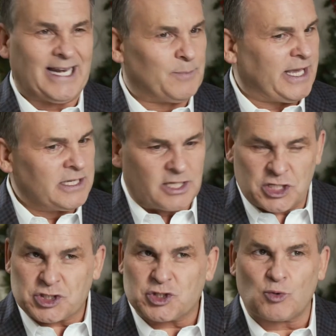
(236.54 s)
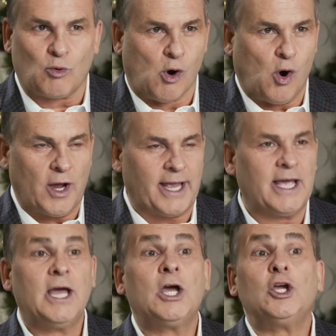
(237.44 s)
it'll begin to
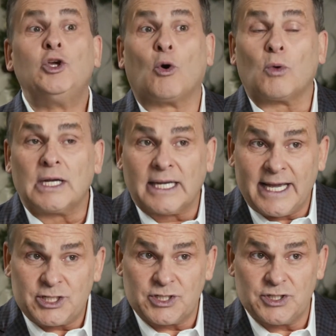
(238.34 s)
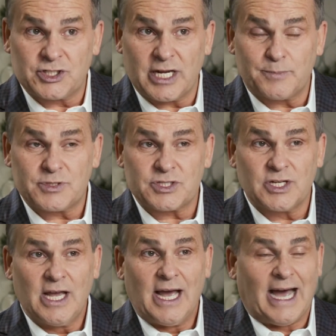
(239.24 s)
destroy your relationships.